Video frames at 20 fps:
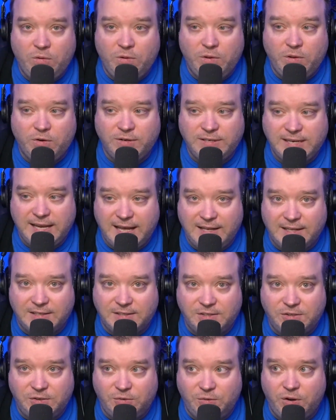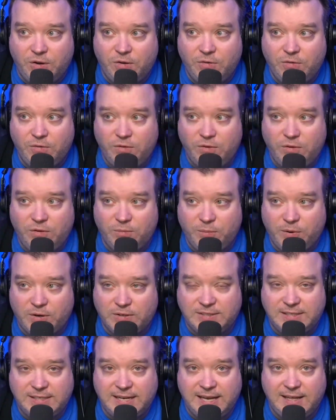your talents, you know your
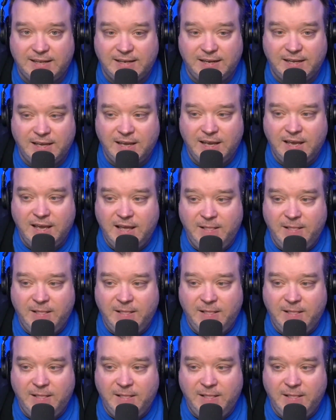personality,